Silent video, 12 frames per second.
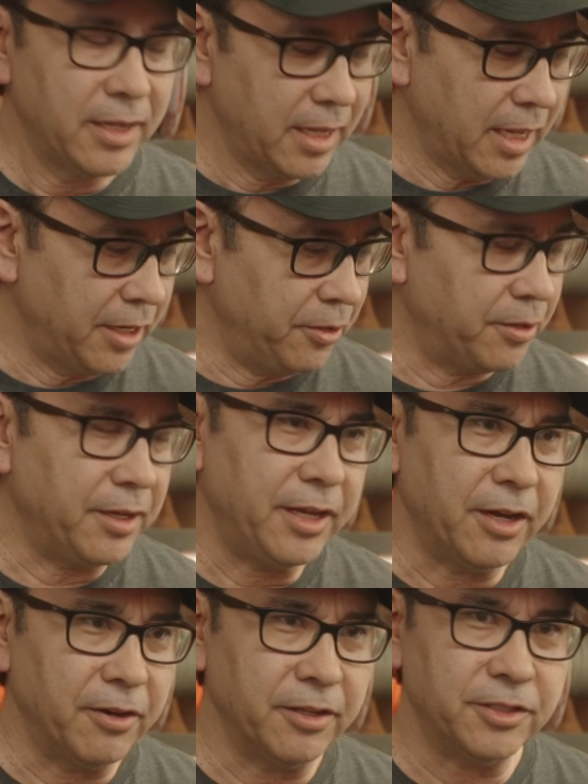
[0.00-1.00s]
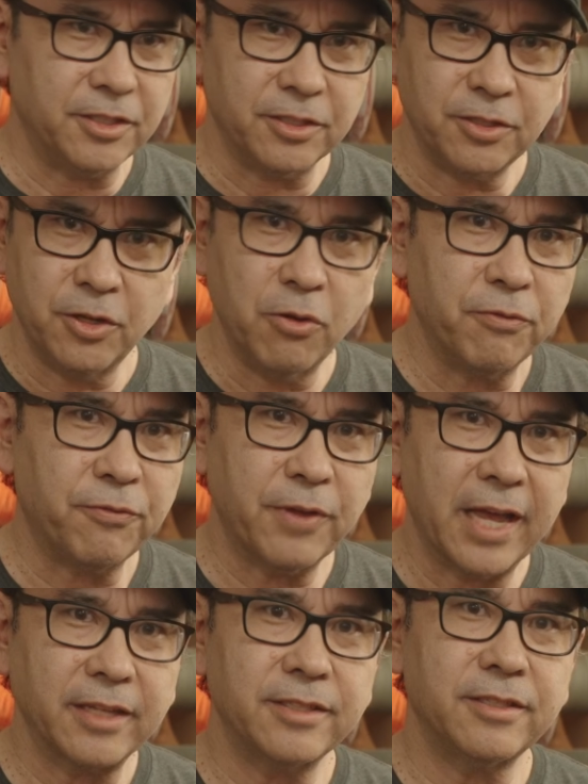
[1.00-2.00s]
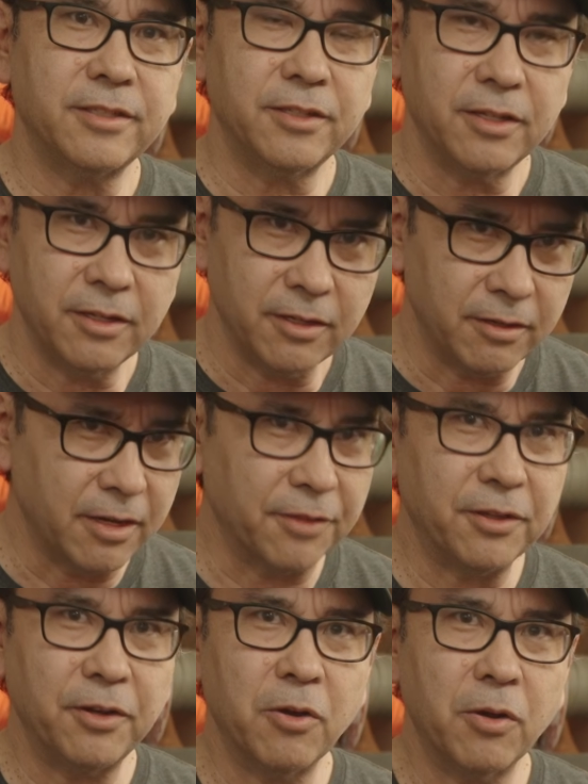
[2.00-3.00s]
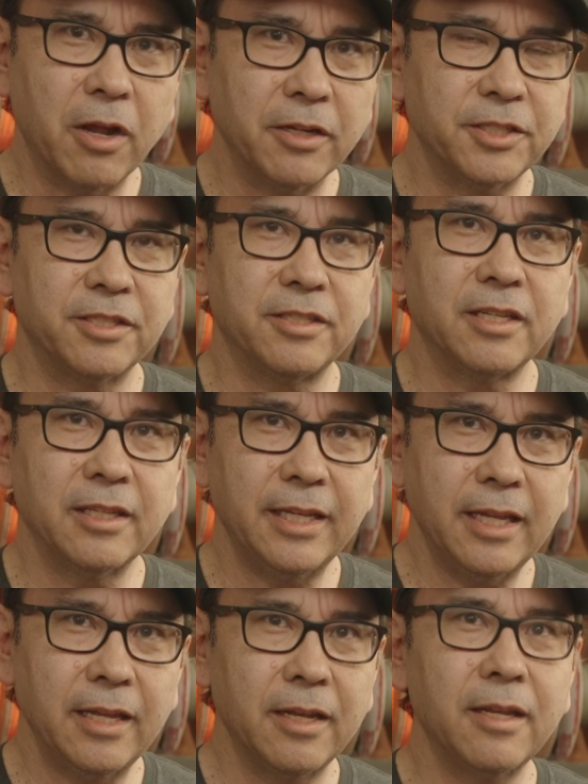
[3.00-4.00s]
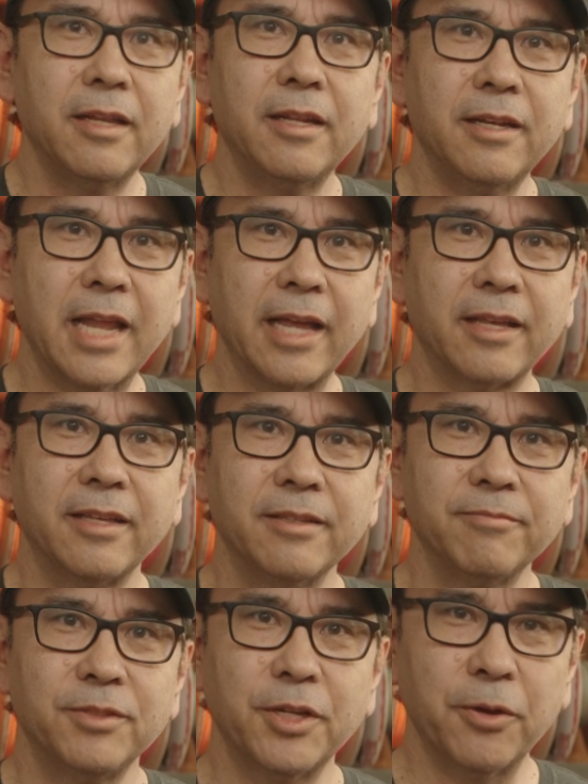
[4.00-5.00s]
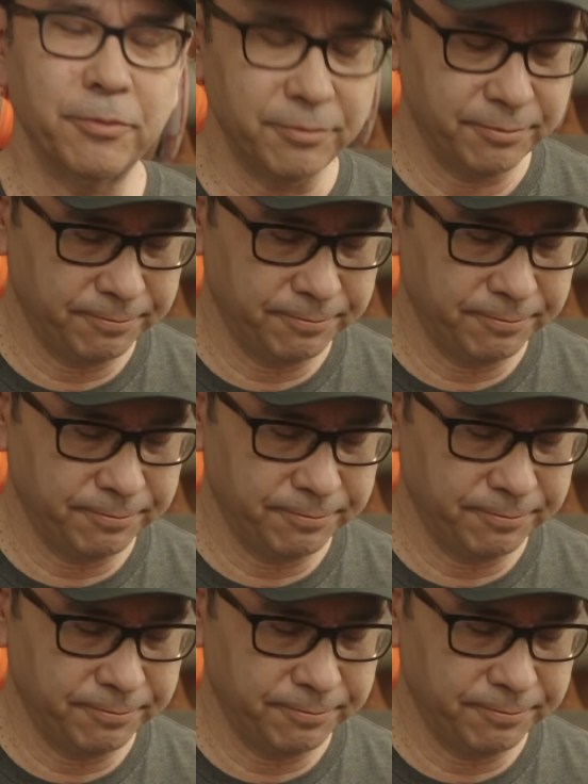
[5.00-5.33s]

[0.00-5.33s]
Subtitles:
and you can hear it's just no effects, nothing going on, just clean neck tone.